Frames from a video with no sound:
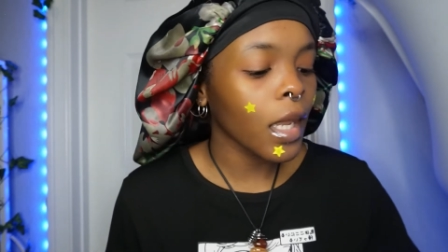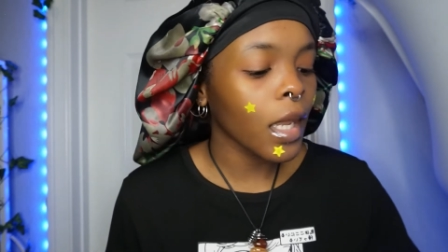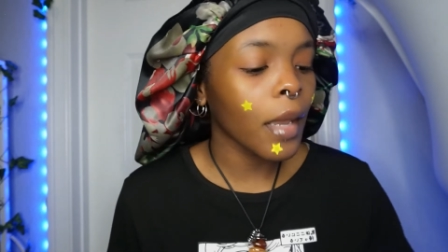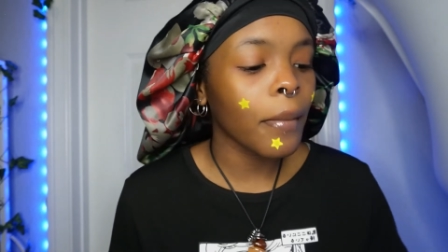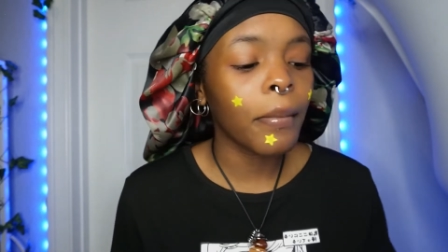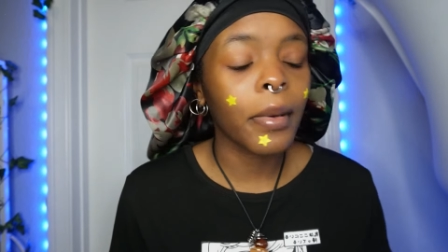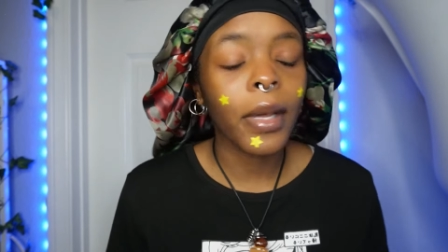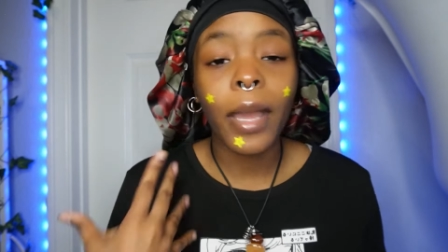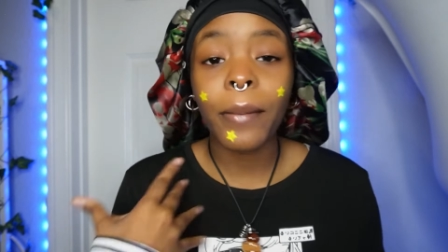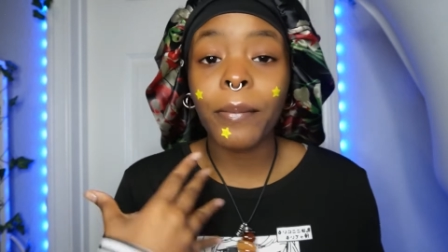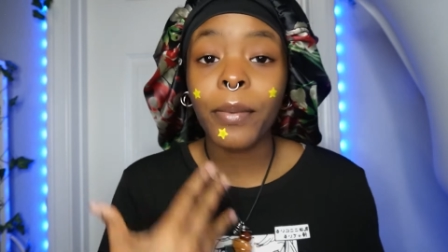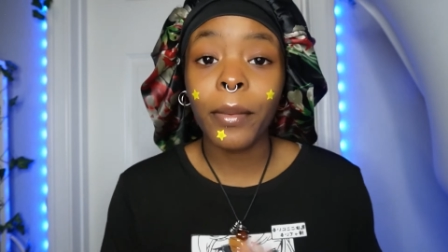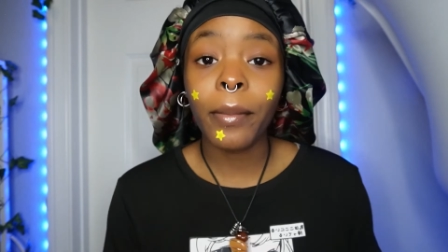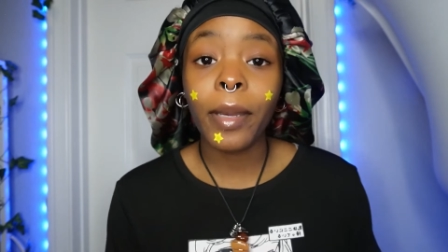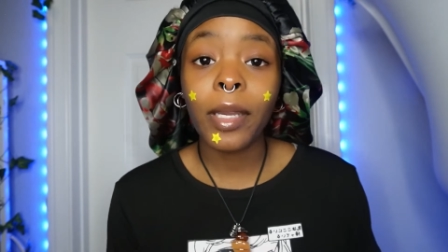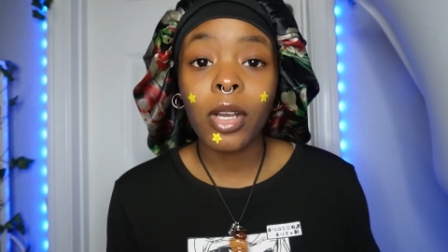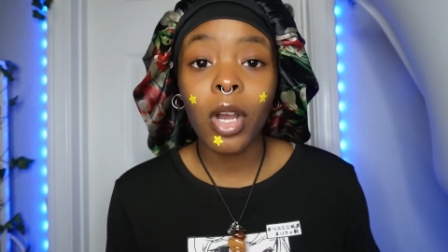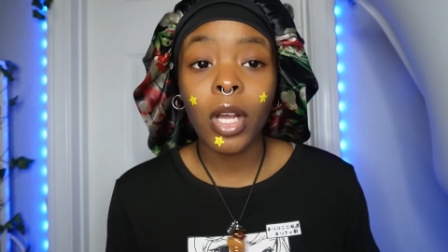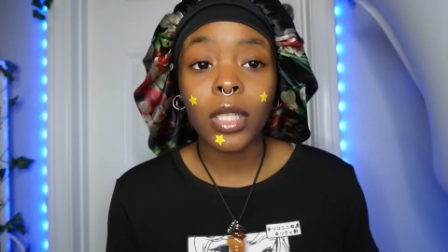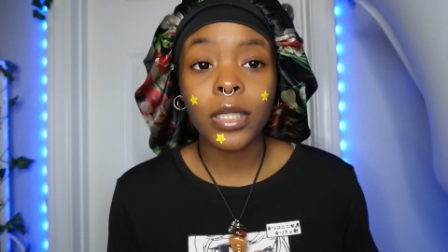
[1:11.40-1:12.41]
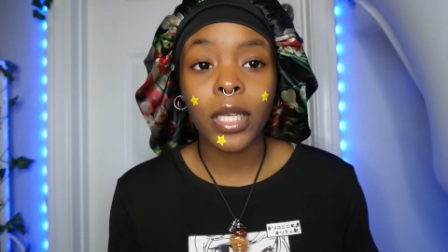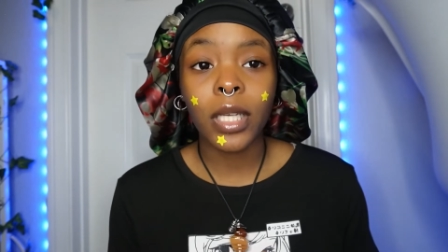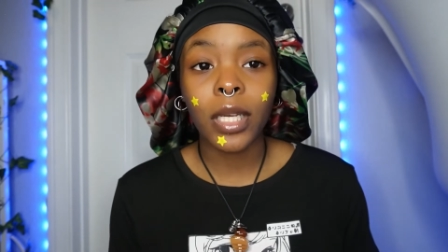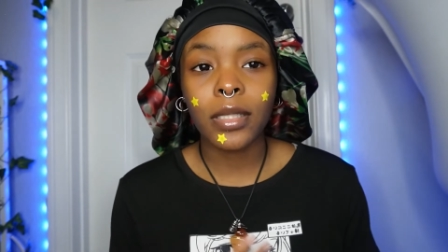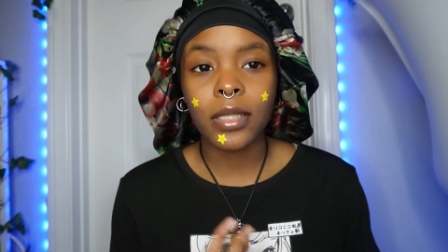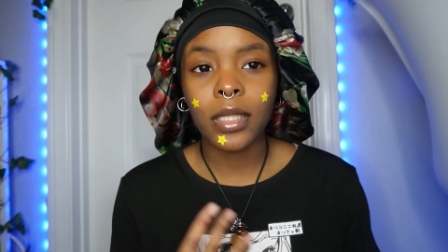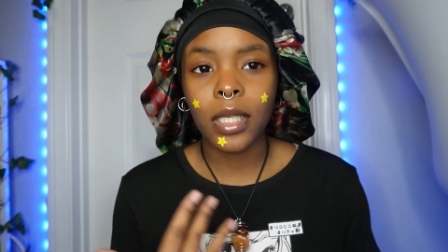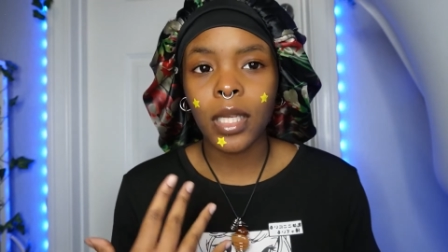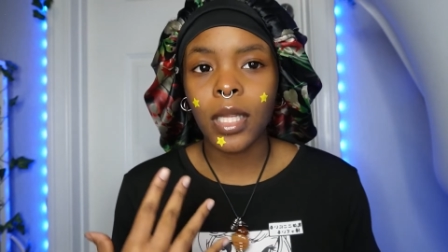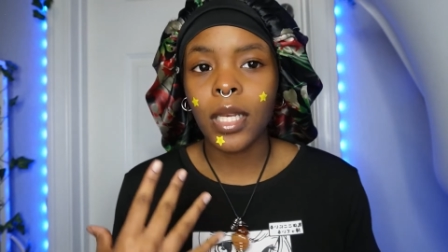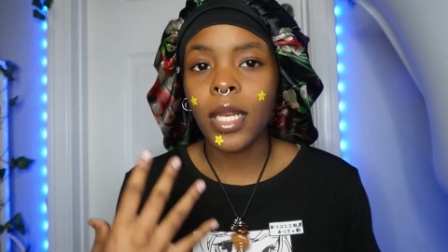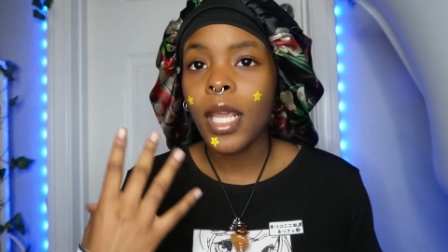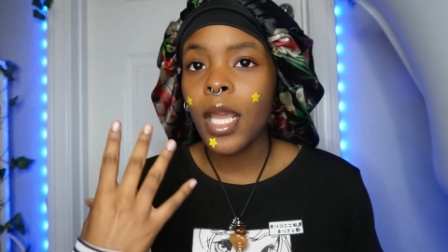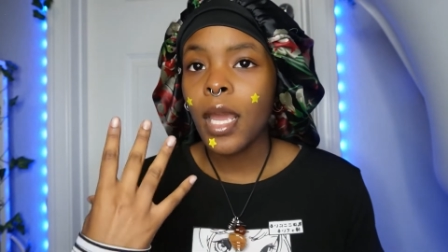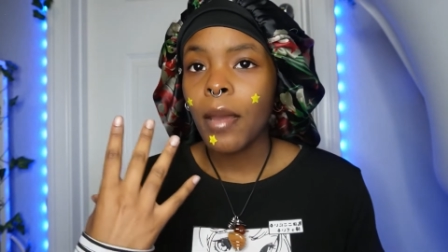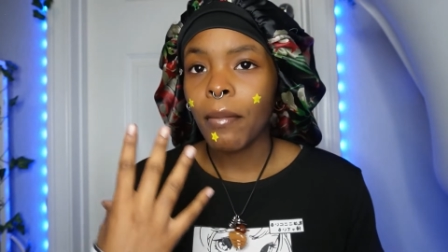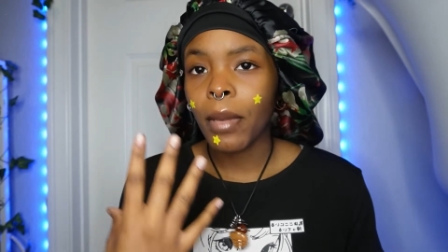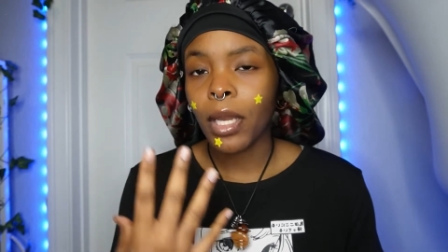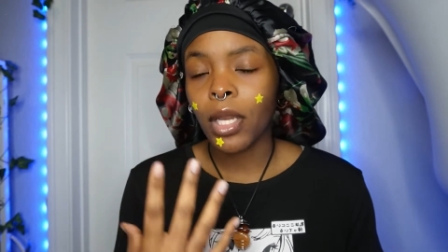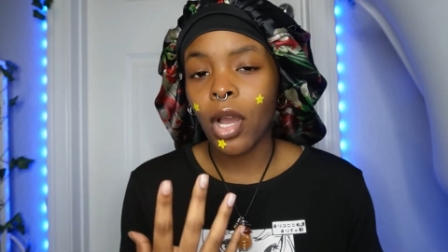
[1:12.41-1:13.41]
But I put my contacts in.
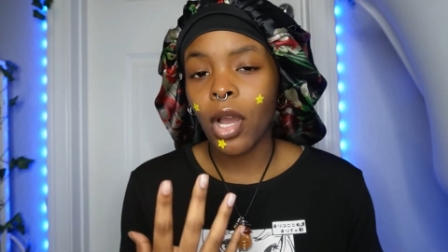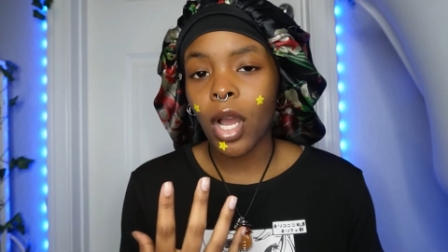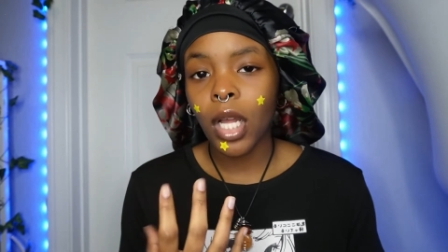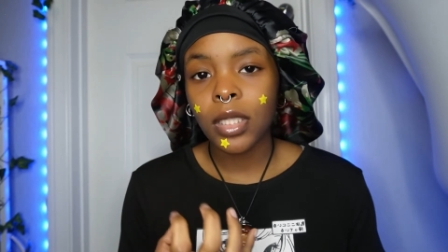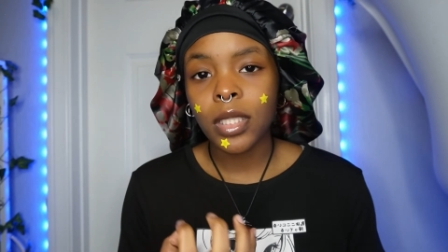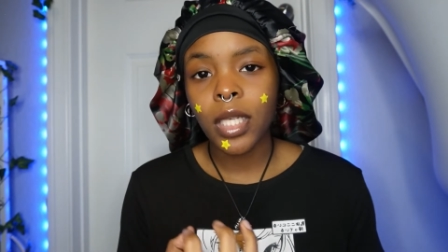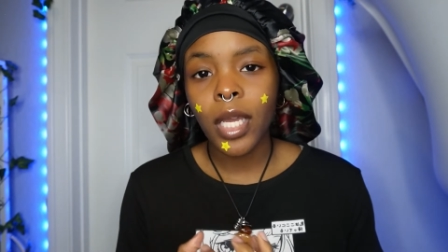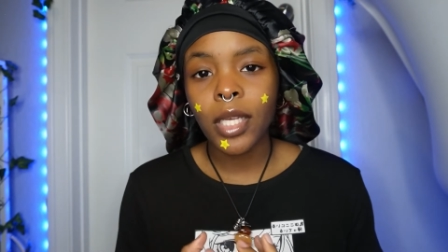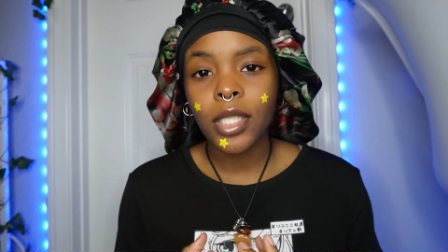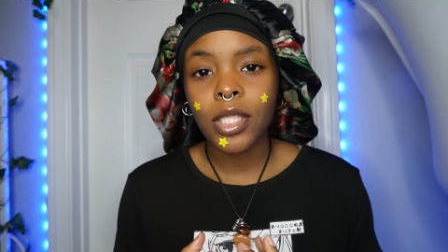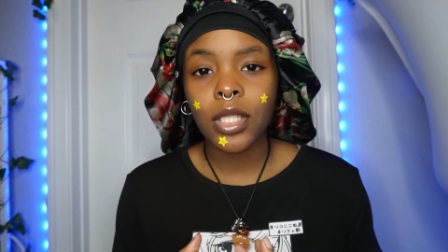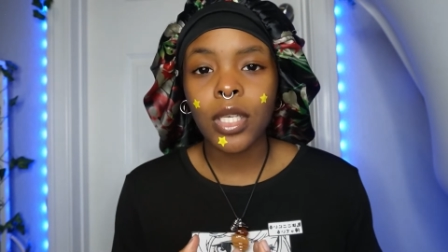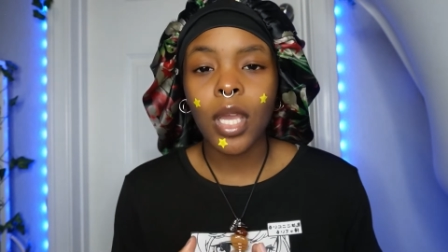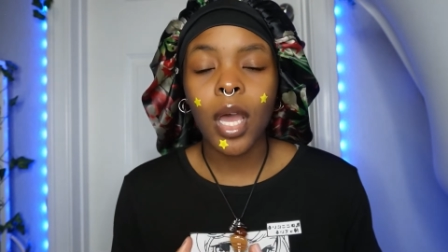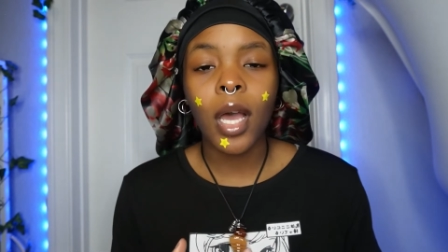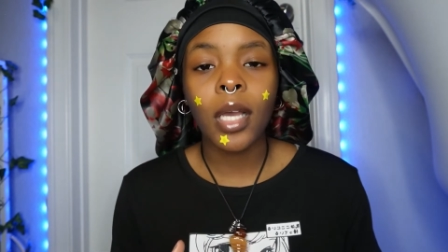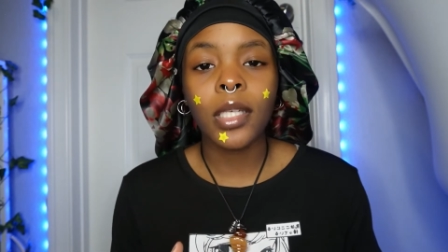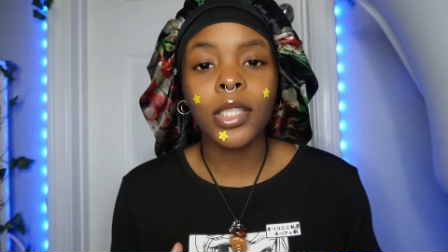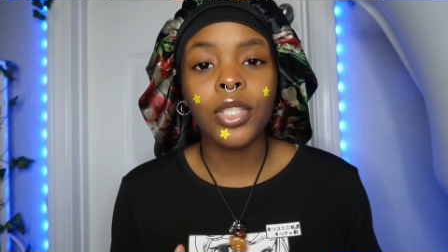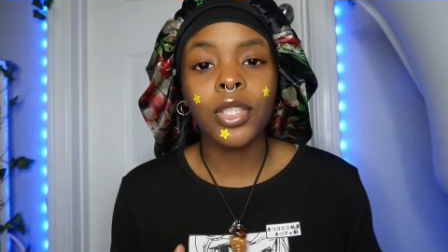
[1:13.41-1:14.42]
My contacts uh,